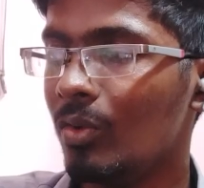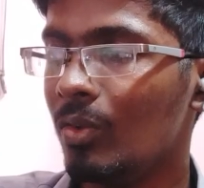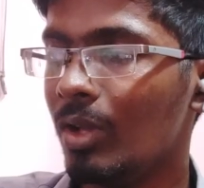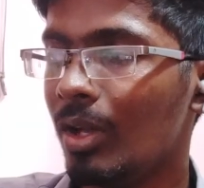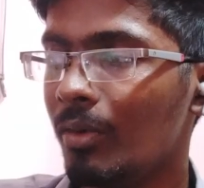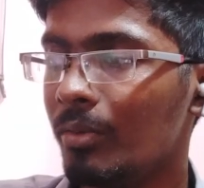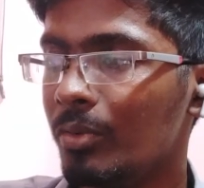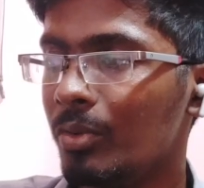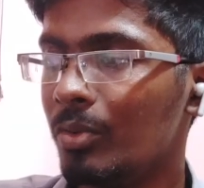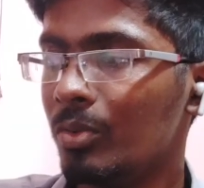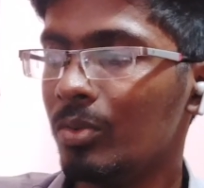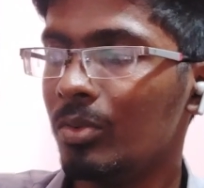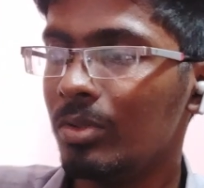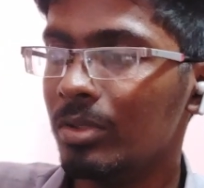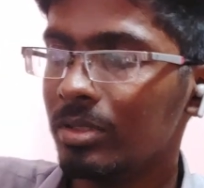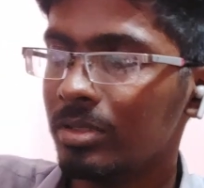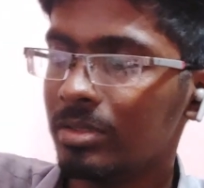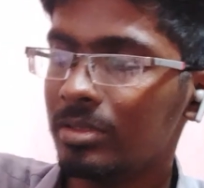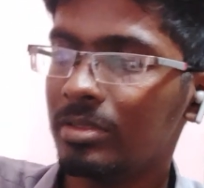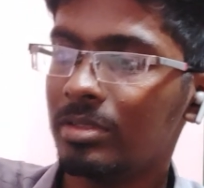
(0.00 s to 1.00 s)
you have to do
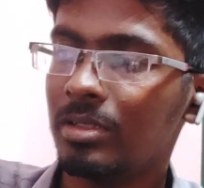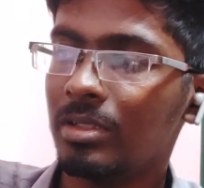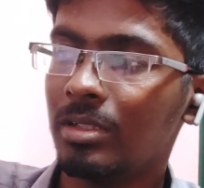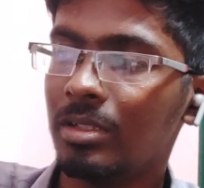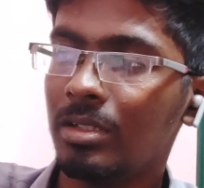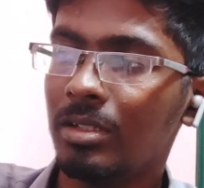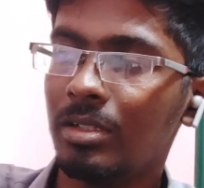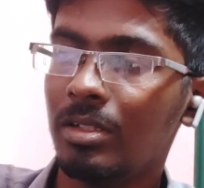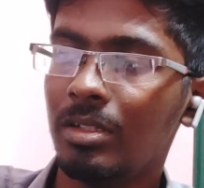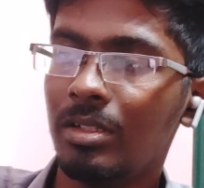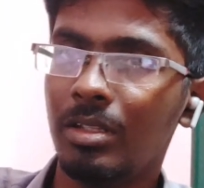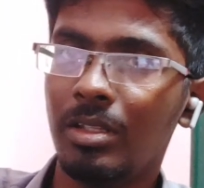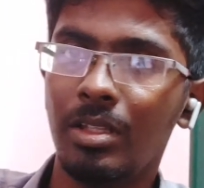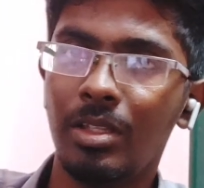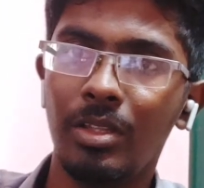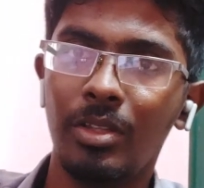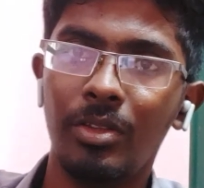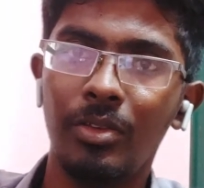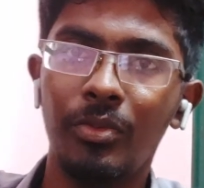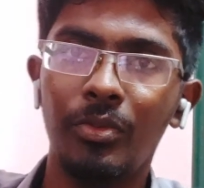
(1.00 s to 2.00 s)
is,
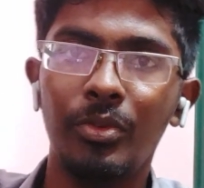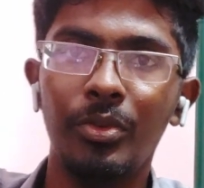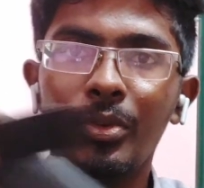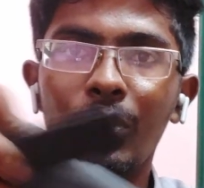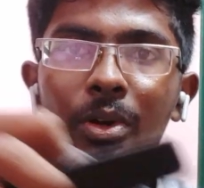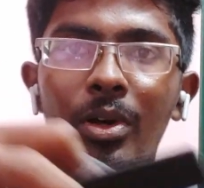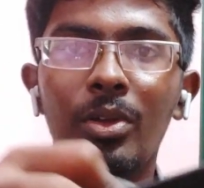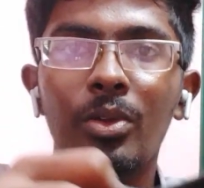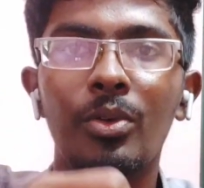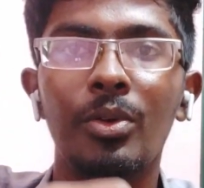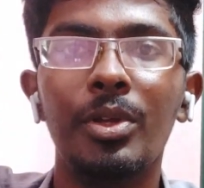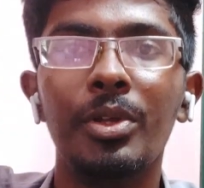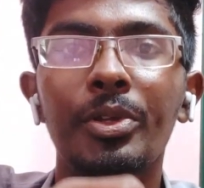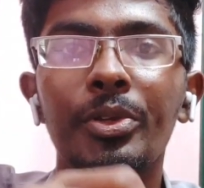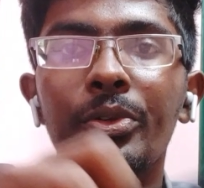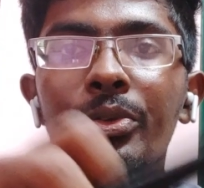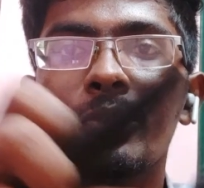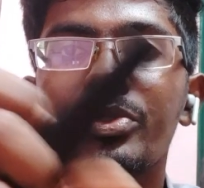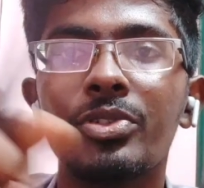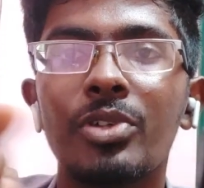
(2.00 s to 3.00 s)
if you are going
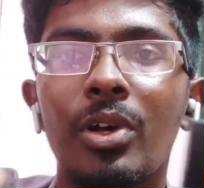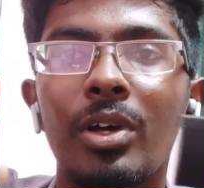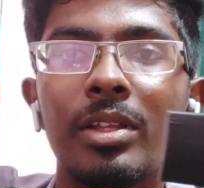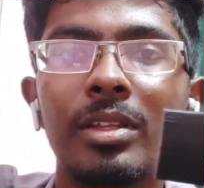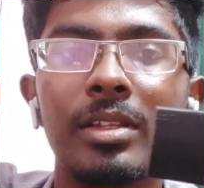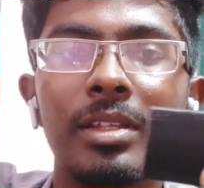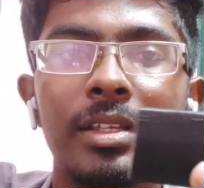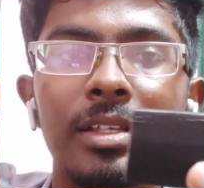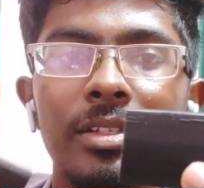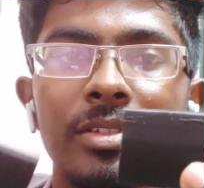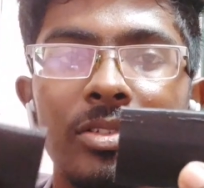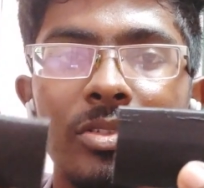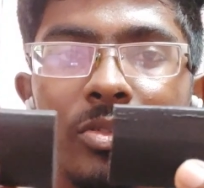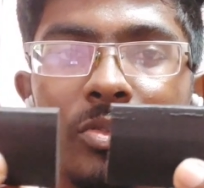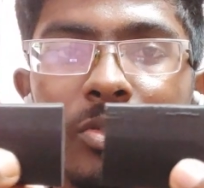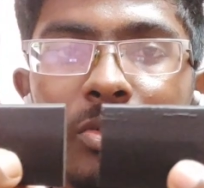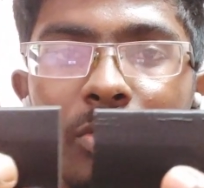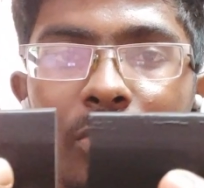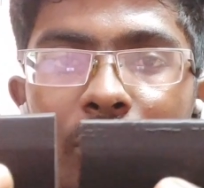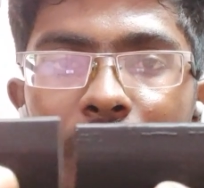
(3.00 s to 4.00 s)
to join these
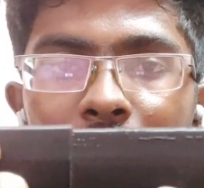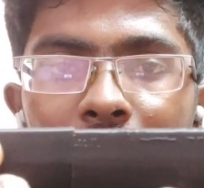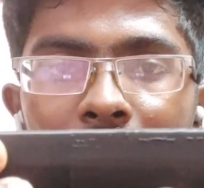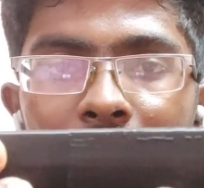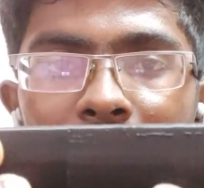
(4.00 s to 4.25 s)
two